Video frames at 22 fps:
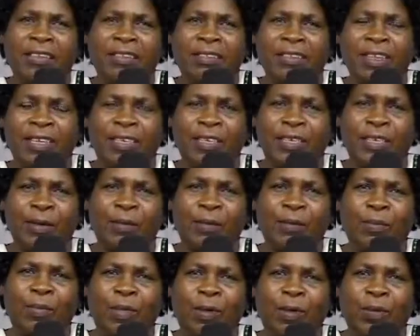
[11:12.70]
that
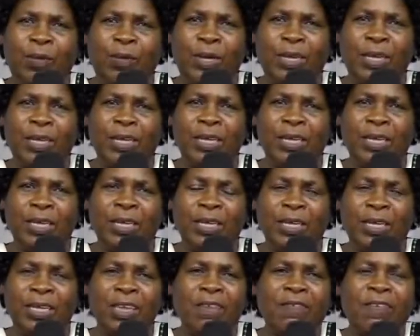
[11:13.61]
we,
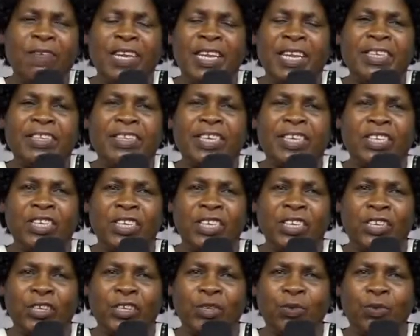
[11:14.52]
even as a
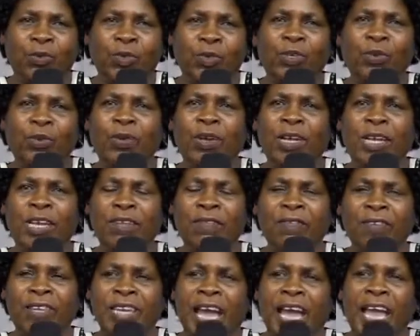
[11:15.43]
church, we don't live
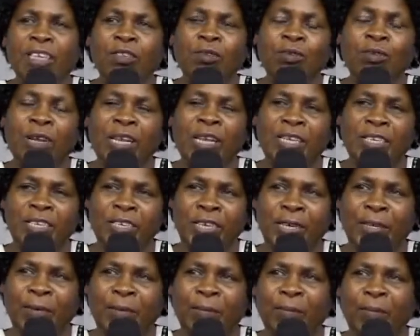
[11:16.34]
in
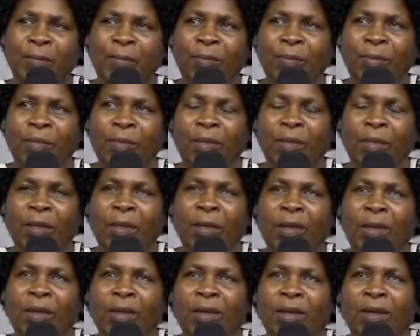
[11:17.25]
isolation.
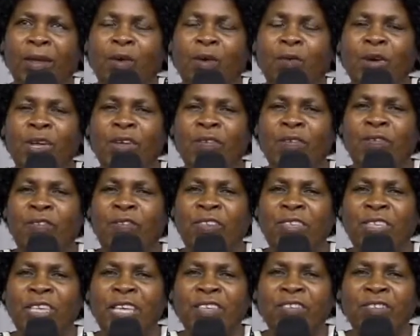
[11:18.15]
We have
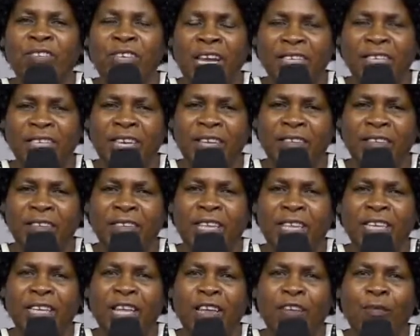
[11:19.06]
structures
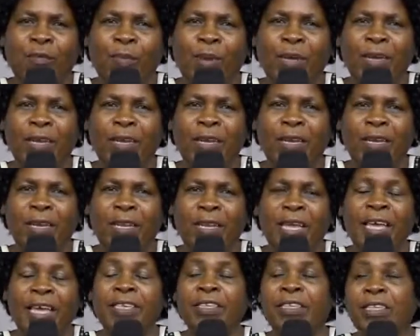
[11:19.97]
that have been
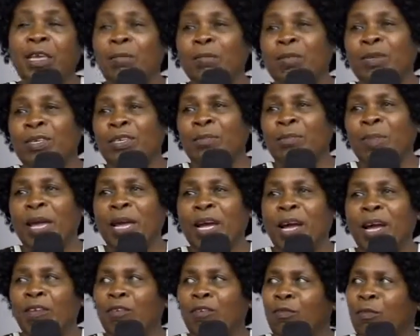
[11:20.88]
established by
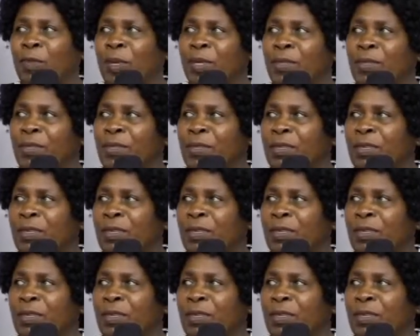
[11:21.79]
governments.